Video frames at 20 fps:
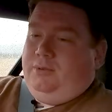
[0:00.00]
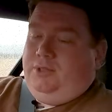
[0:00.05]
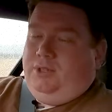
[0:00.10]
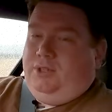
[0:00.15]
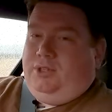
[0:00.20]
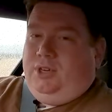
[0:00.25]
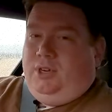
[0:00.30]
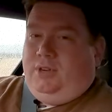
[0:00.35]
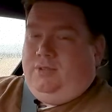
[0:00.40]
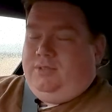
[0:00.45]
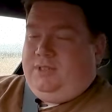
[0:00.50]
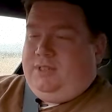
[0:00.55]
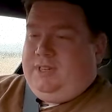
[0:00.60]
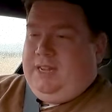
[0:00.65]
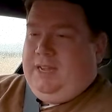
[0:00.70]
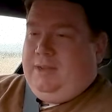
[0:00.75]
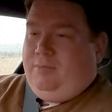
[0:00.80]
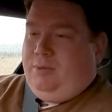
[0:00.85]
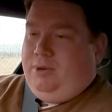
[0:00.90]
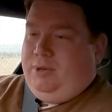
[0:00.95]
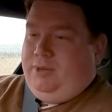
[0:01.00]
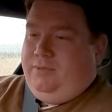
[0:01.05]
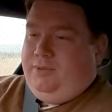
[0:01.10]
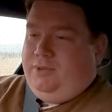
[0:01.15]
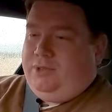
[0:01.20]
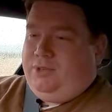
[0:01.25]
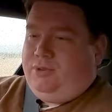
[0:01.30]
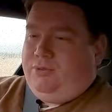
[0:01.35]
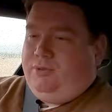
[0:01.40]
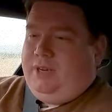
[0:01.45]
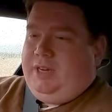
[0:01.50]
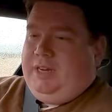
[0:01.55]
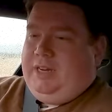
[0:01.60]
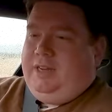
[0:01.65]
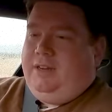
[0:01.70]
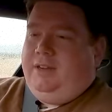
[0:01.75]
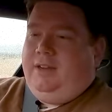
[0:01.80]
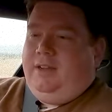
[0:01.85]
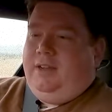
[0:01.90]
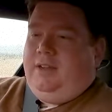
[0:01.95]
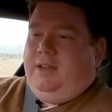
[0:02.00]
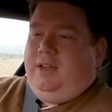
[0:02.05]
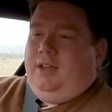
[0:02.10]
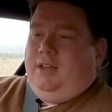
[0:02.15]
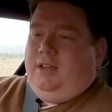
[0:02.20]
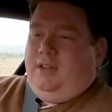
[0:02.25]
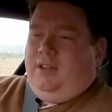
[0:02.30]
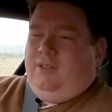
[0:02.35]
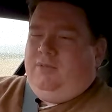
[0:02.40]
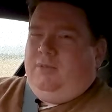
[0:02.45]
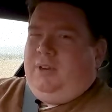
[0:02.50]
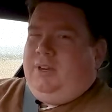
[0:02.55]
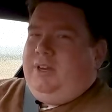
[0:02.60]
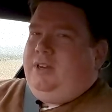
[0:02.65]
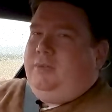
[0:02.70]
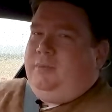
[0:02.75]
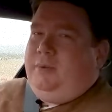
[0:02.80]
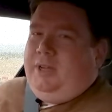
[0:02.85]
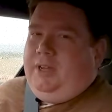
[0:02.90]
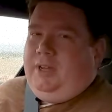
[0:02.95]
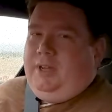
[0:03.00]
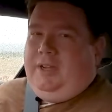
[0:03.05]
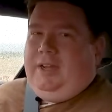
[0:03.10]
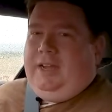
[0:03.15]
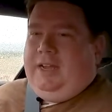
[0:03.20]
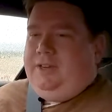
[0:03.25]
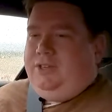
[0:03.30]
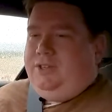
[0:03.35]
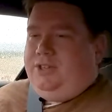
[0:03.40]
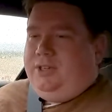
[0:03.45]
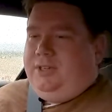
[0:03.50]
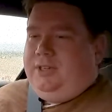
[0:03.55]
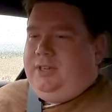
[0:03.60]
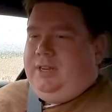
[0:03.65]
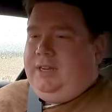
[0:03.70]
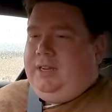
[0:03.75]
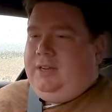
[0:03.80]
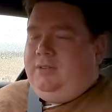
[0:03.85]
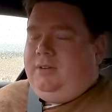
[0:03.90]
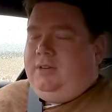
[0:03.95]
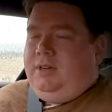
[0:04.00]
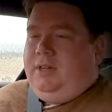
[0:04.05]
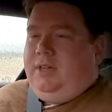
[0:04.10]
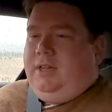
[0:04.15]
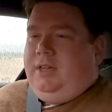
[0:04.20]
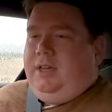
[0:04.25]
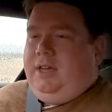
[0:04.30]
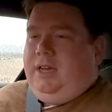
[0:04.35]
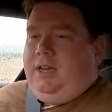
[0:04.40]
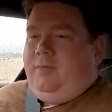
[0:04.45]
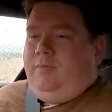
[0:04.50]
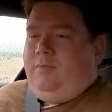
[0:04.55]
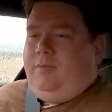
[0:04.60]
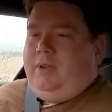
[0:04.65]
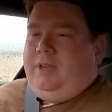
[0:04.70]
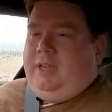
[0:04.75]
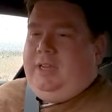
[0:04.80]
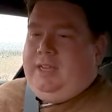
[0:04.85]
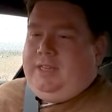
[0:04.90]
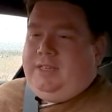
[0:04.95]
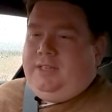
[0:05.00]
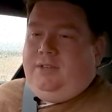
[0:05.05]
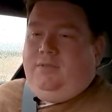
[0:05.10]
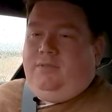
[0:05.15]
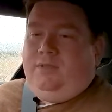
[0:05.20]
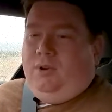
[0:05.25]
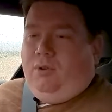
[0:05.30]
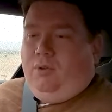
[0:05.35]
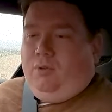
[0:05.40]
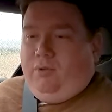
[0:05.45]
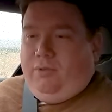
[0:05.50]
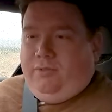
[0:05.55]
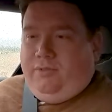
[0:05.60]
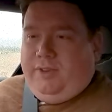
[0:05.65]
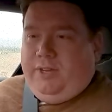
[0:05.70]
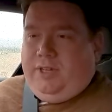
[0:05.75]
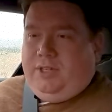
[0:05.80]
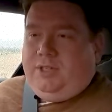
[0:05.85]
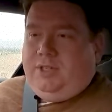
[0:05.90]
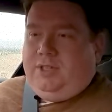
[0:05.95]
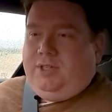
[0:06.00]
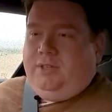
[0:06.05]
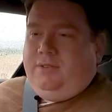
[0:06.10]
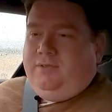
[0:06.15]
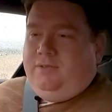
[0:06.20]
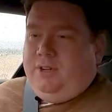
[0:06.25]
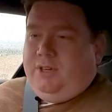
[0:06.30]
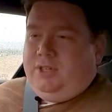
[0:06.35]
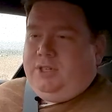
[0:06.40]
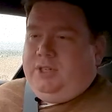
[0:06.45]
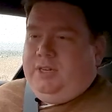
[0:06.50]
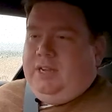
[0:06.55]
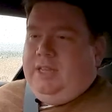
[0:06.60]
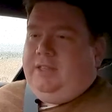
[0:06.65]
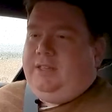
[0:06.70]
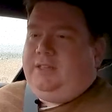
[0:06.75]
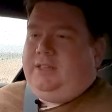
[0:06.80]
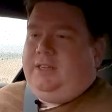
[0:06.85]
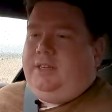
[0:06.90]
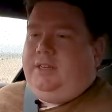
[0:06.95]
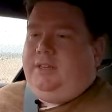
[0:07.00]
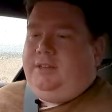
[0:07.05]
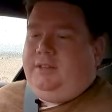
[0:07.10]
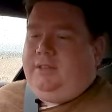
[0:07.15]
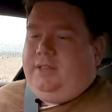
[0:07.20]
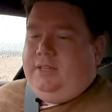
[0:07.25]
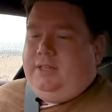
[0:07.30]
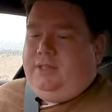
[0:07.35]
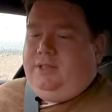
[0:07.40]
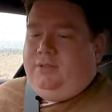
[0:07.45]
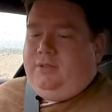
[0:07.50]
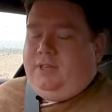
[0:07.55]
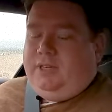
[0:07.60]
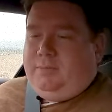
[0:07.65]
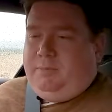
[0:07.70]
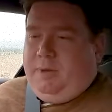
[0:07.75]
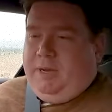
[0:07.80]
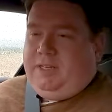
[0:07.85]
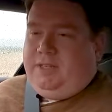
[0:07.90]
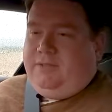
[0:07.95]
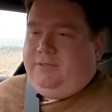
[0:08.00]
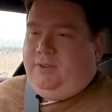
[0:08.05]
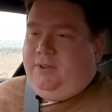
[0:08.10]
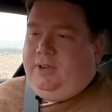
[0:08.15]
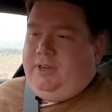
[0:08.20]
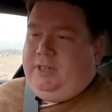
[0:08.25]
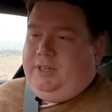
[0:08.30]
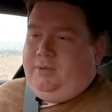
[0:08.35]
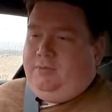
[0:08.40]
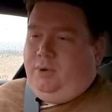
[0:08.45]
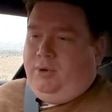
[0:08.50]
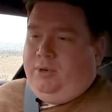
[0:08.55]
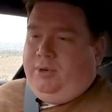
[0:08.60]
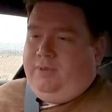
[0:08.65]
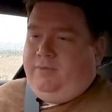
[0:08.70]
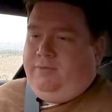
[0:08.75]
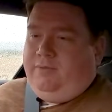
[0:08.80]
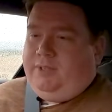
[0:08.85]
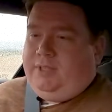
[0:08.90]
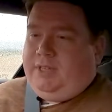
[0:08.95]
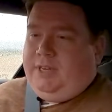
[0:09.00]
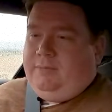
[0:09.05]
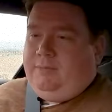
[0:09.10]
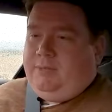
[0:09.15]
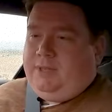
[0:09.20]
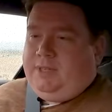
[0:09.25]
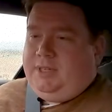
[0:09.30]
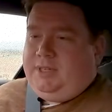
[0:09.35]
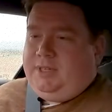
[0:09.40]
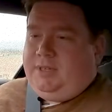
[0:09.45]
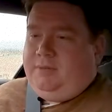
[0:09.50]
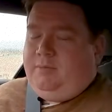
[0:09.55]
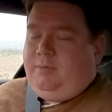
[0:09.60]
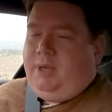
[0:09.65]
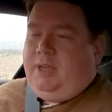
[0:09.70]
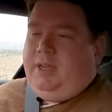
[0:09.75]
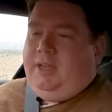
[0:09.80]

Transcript: as a child's tablet of a screen are a little bit ancient now. Yes, you've got all the features and the functionality and the things you'd expect to find in a modern infotainment system,